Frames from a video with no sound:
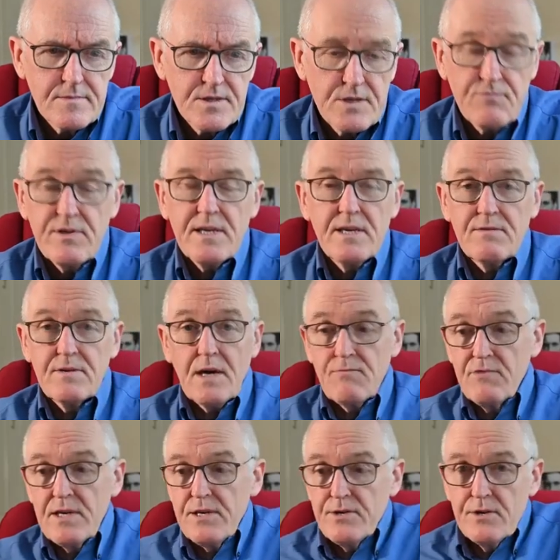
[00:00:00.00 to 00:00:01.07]
Because I
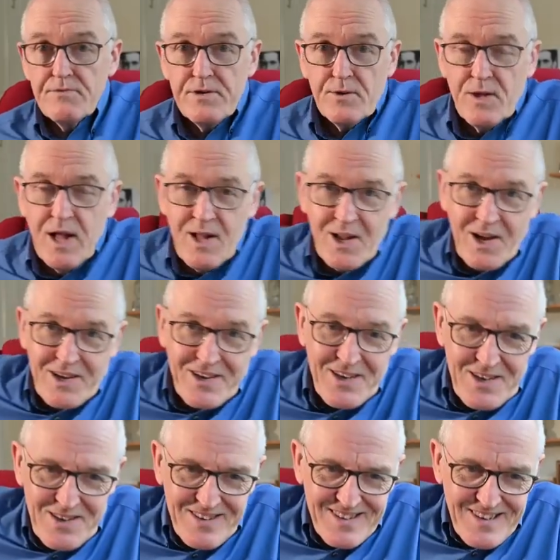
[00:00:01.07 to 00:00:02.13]
really do feel
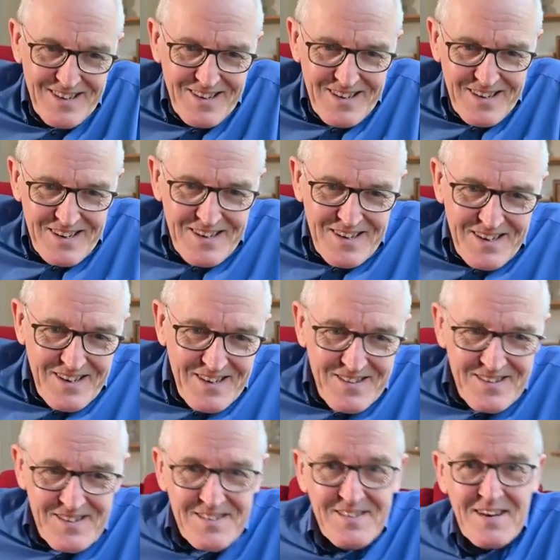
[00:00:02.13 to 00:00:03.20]
like
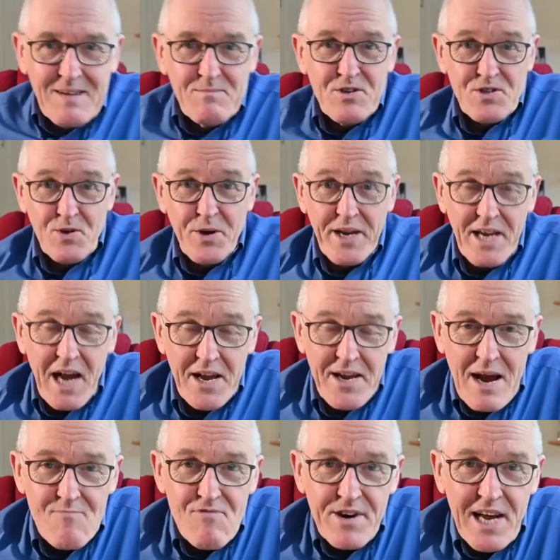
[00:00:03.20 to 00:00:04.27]
I'm just looking at a
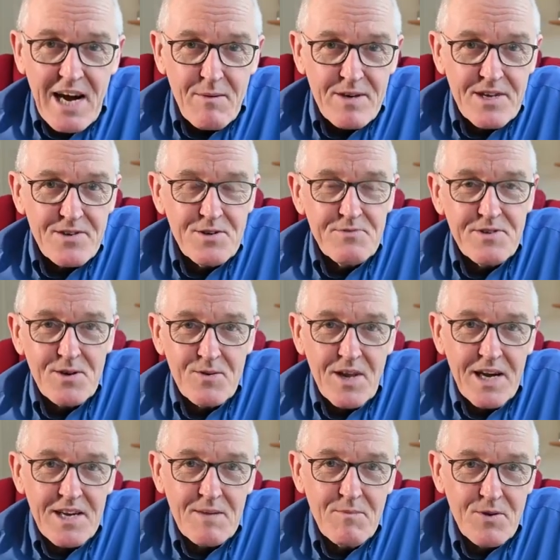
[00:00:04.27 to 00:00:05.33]
camera now, but I do feel
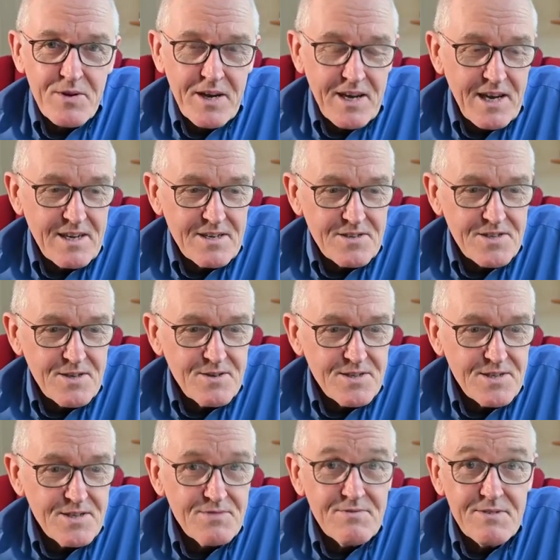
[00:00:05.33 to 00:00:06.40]
like I'm looking at you. So
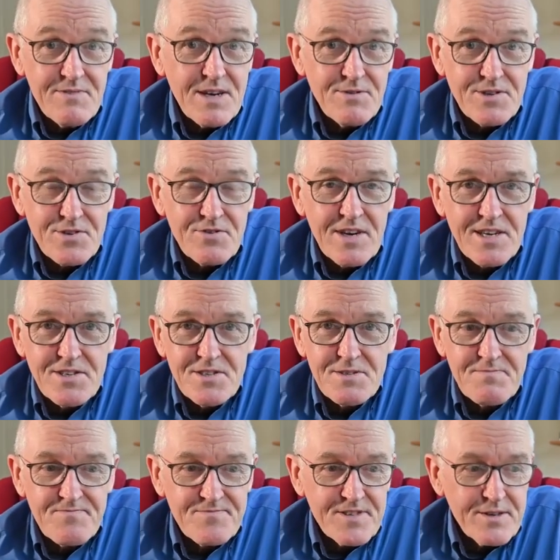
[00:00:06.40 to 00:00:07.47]
it's very
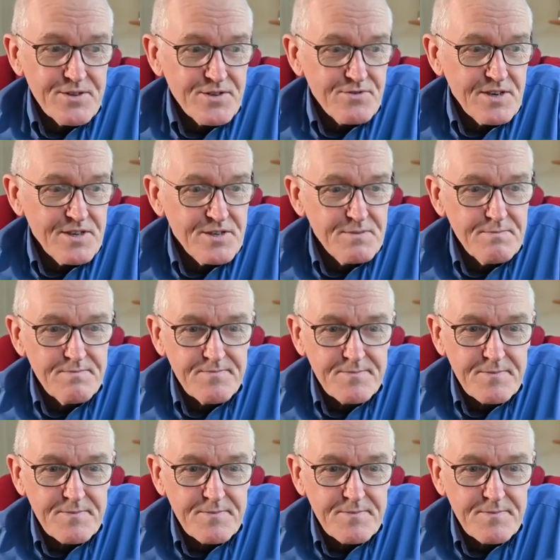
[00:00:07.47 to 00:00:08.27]
strange, very strange.